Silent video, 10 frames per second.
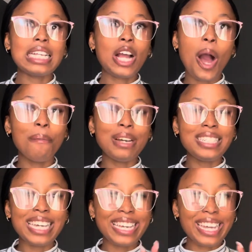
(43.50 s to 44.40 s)

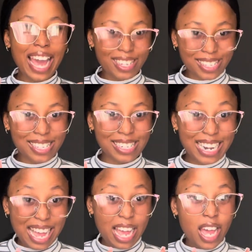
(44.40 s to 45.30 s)
Comment yes,
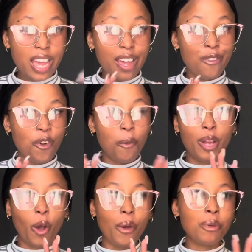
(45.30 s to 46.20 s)
ne? If we're
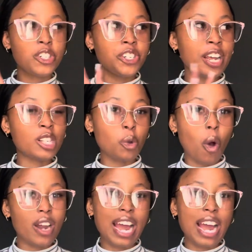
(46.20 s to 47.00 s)
going with Shiné Squad.